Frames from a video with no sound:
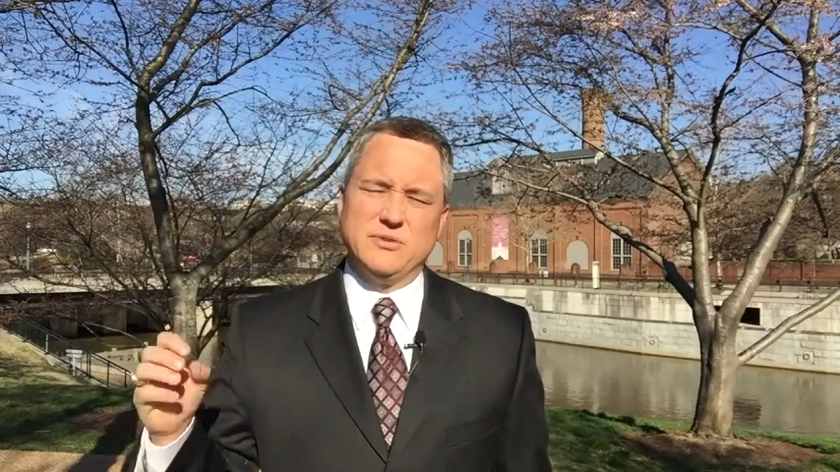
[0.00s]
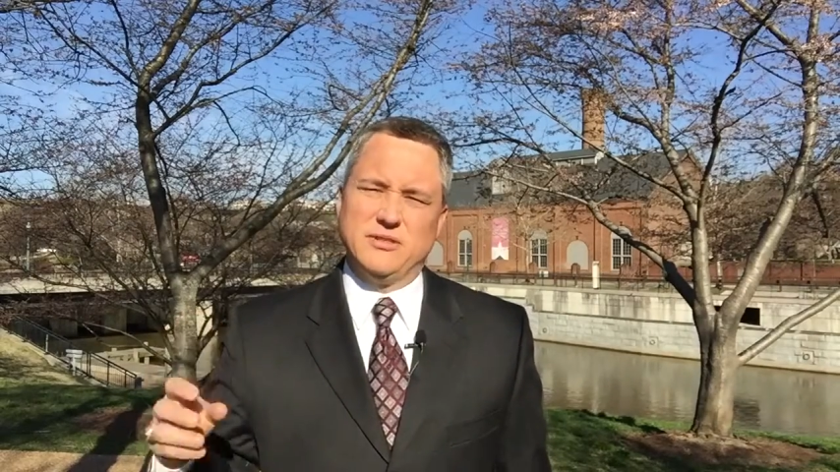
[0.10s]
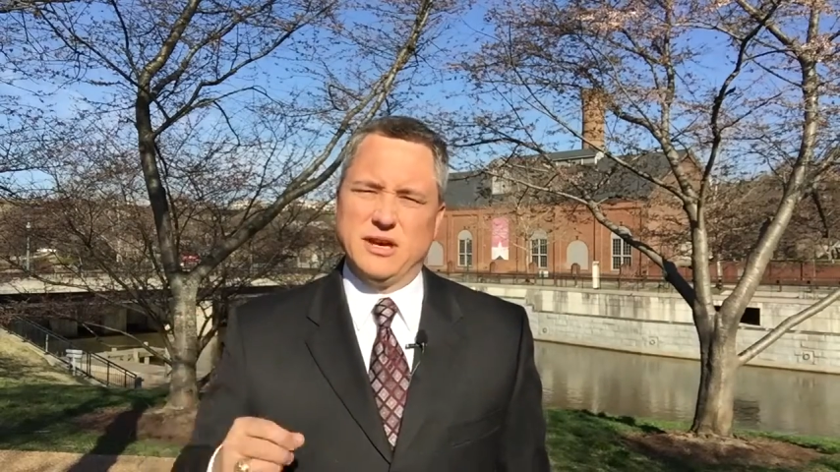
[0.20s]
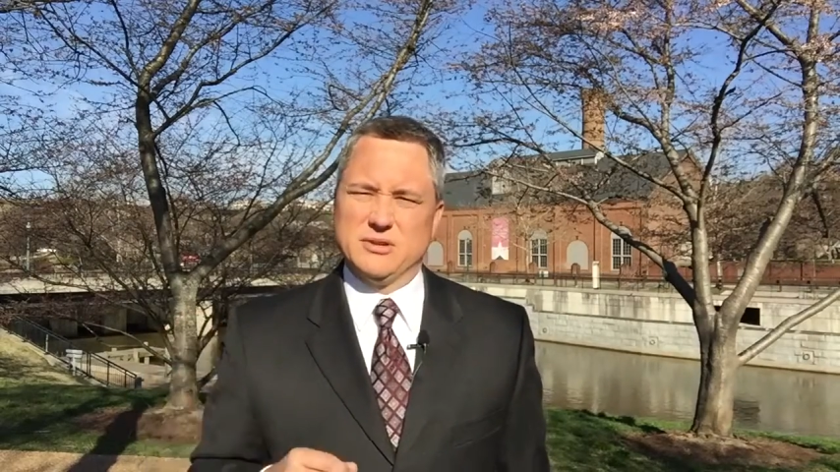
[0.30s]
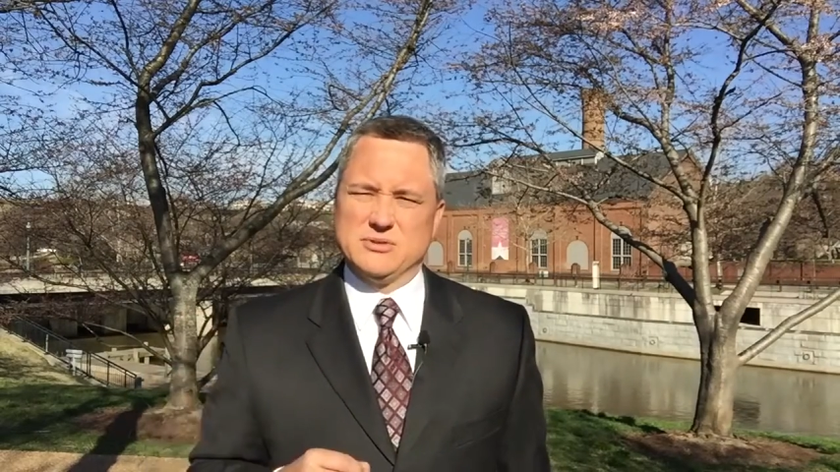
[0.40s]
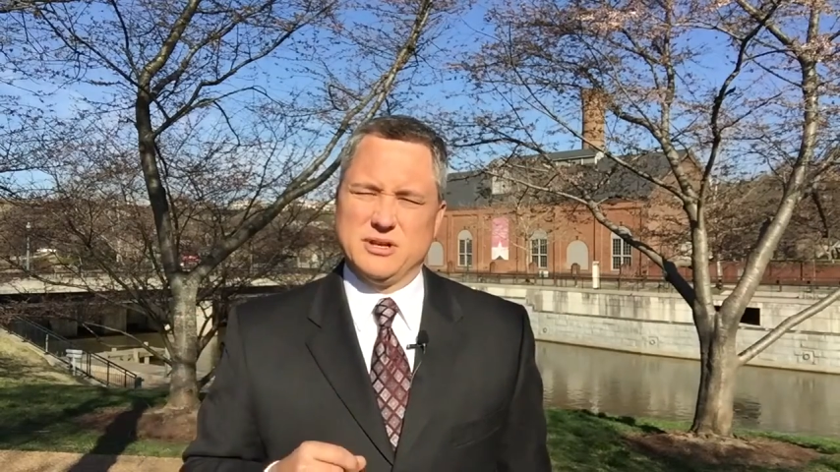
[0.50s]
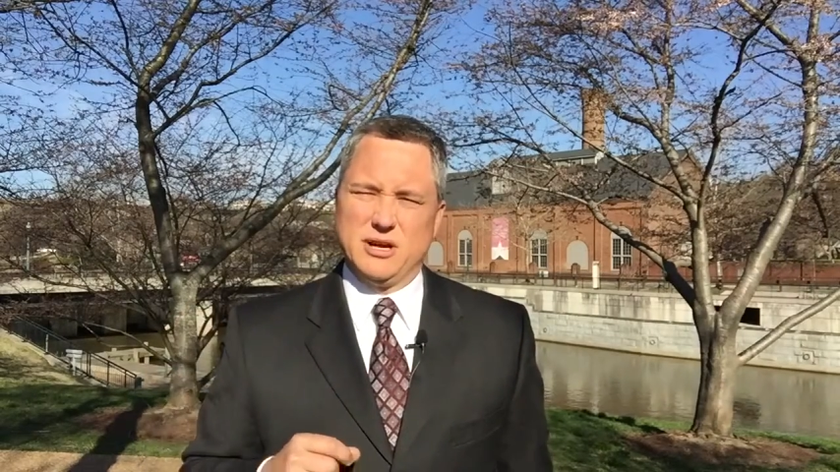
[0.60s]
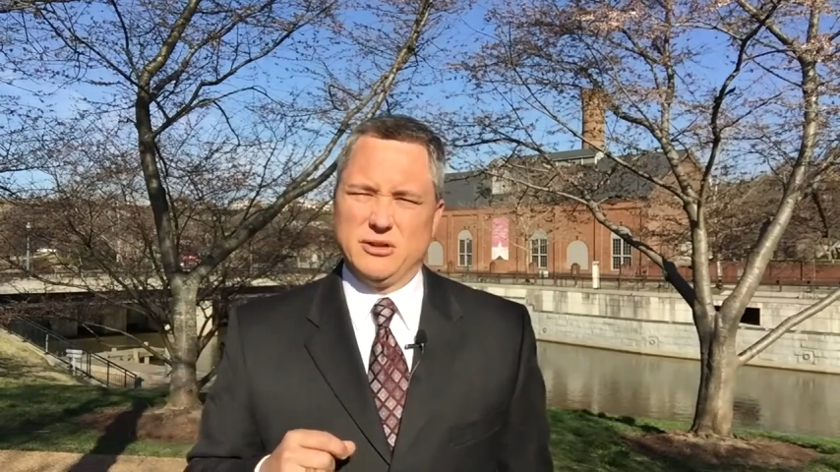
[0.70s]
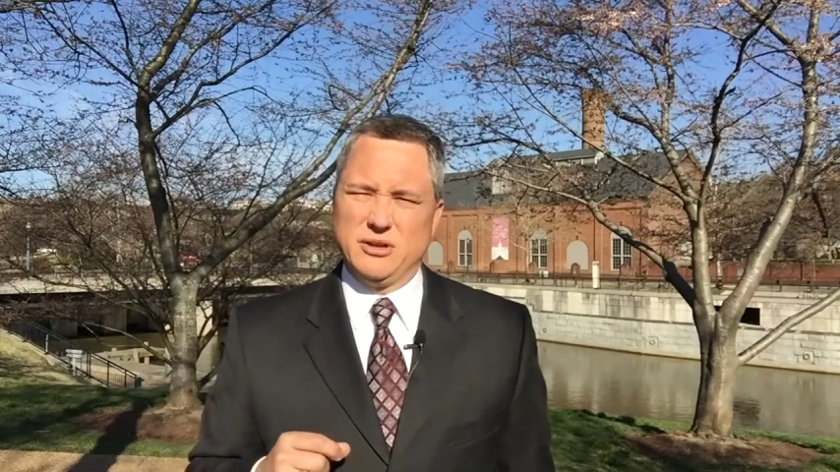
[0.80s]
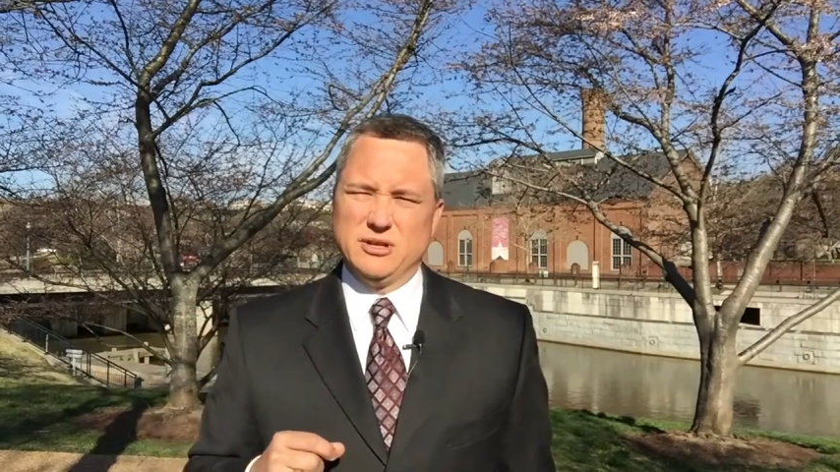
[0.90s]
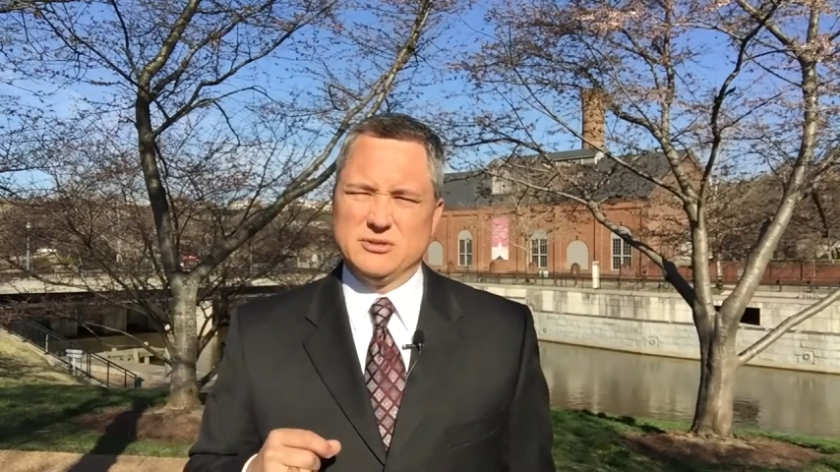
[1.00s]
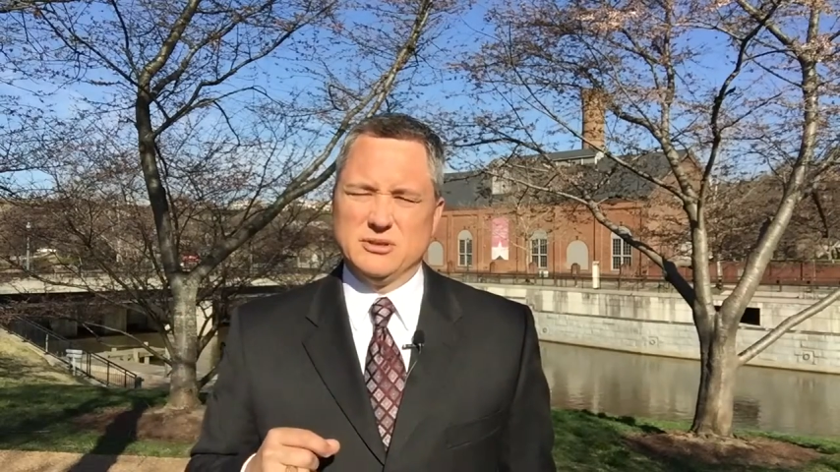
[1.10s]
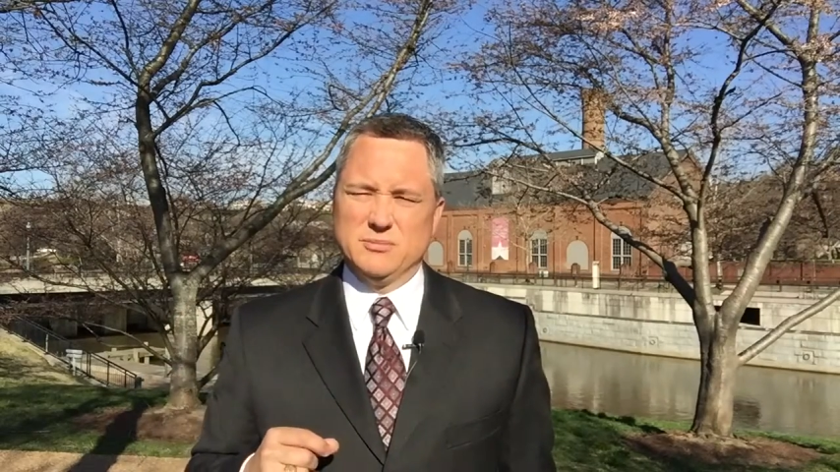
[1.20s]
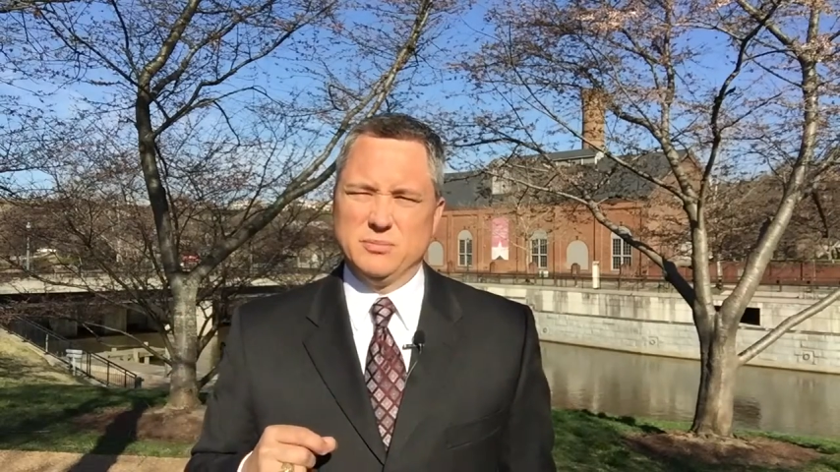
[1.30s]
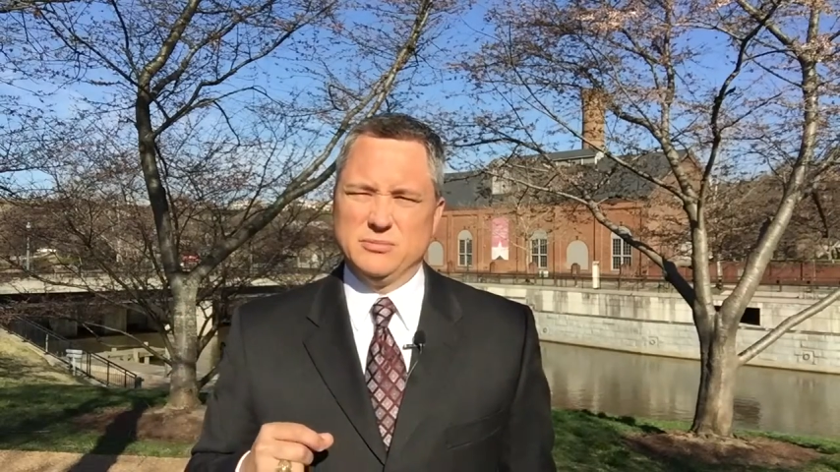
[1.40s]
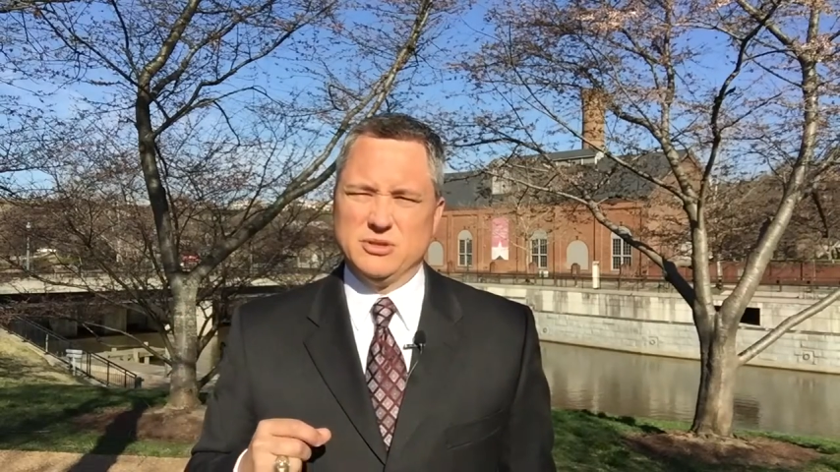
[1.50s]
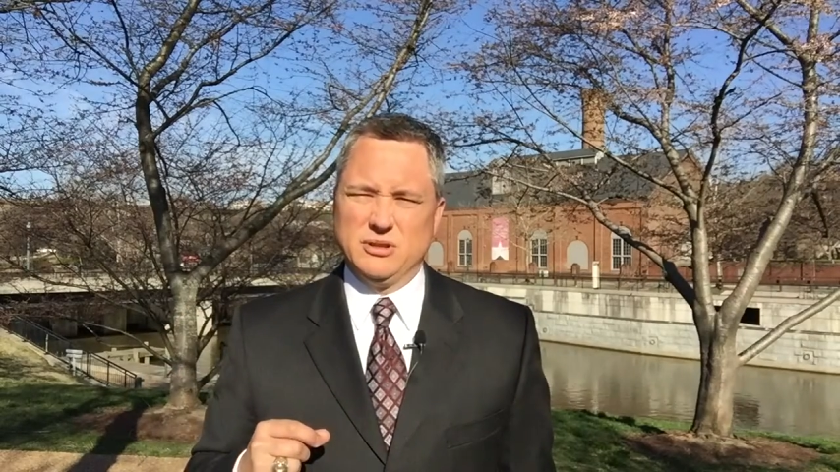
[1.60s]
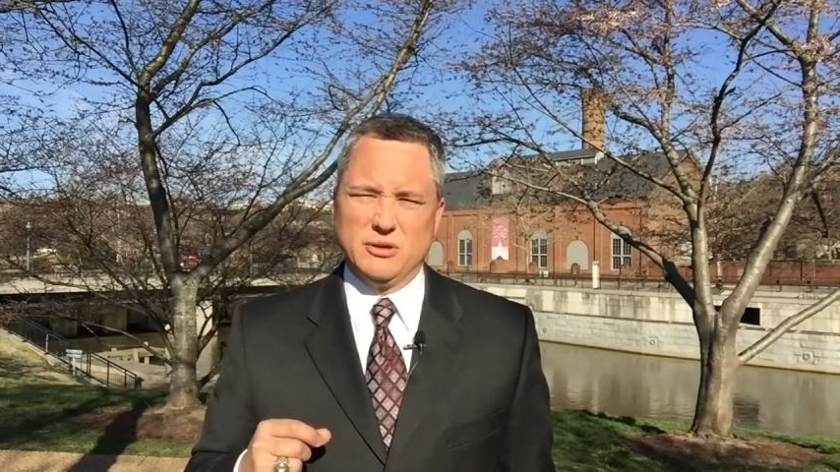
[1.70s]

$50,000 hit to